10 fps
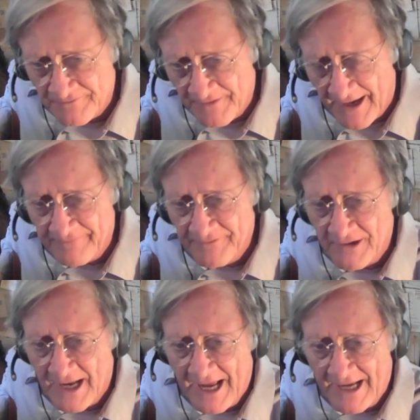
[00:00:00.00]
fan,
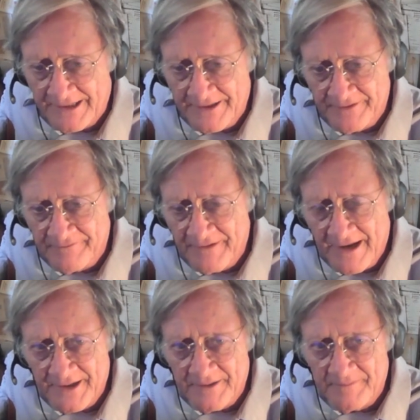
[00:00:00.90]
very active in
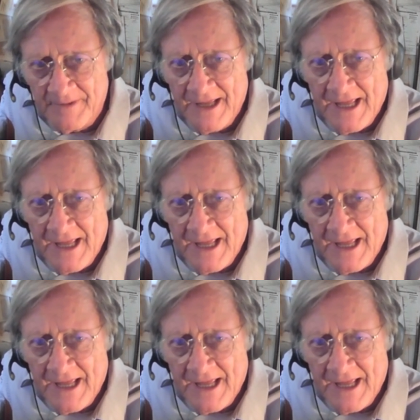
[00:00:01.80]
fandom.